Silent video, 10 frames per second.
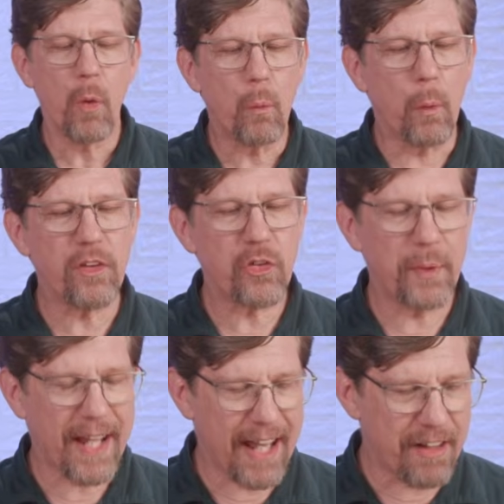Once
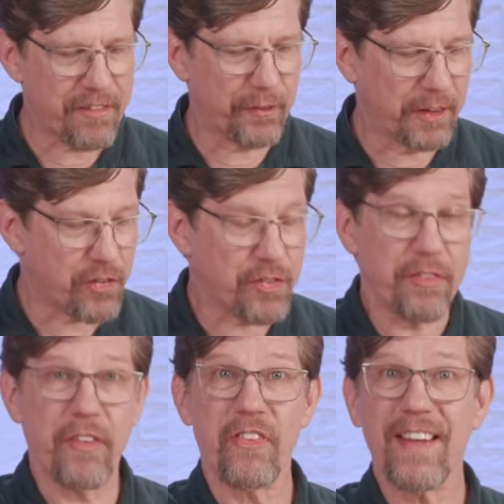we have the list
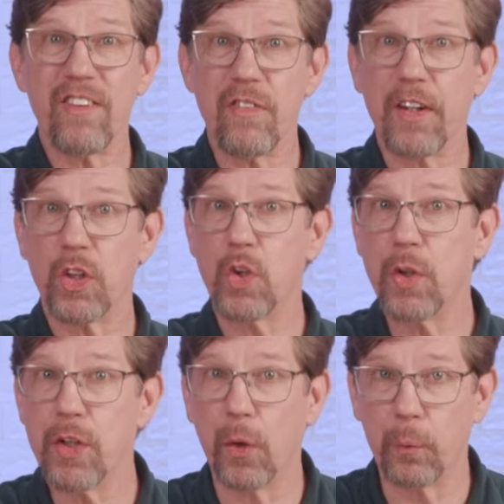of the things that
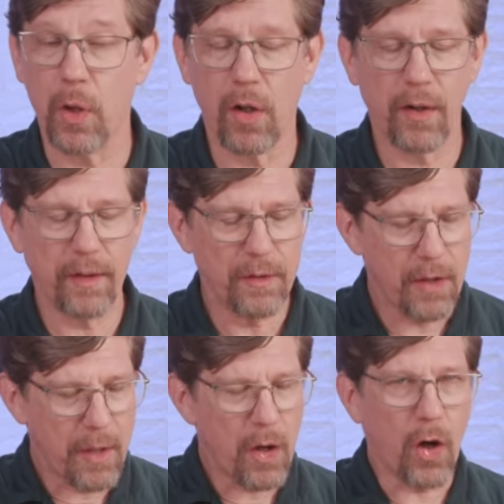could go wrong,
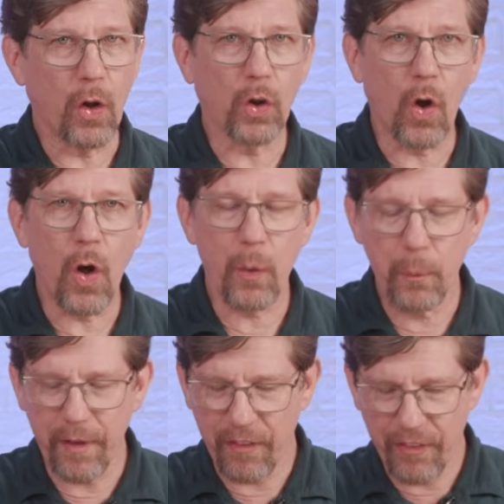along
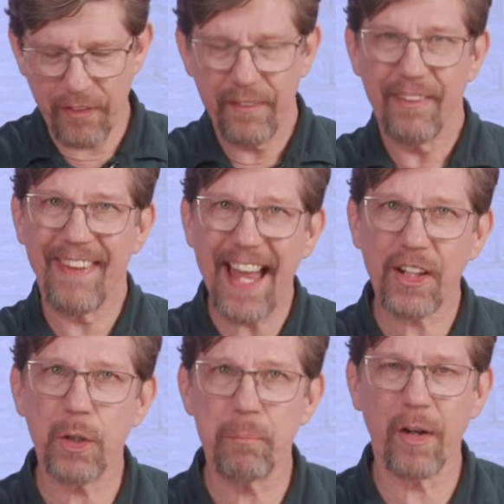with
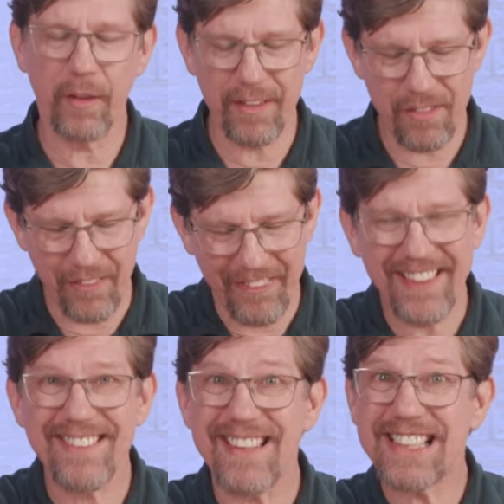that compared against the
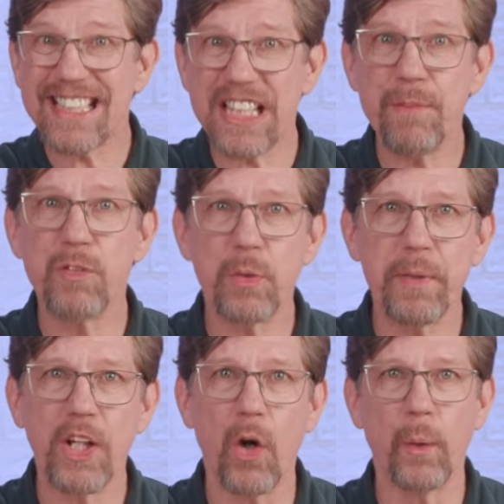things that seem to
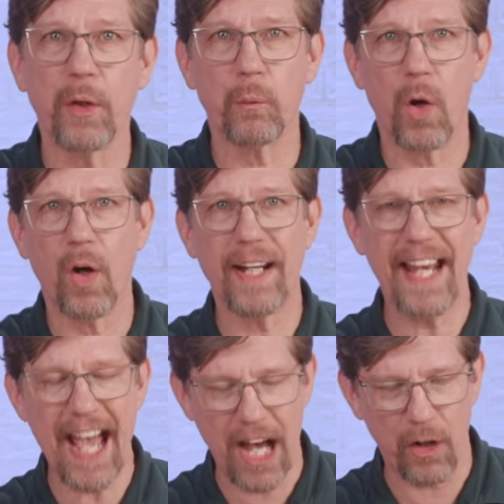be going wrong
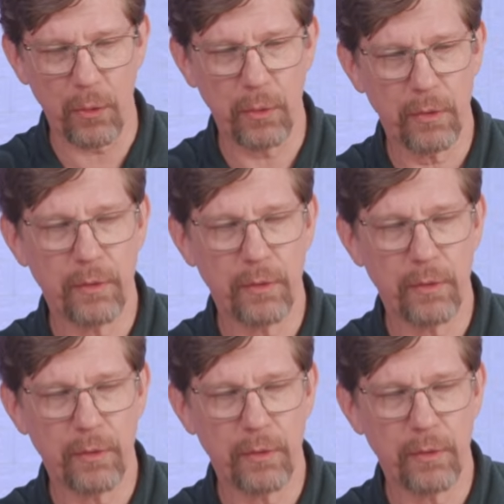now,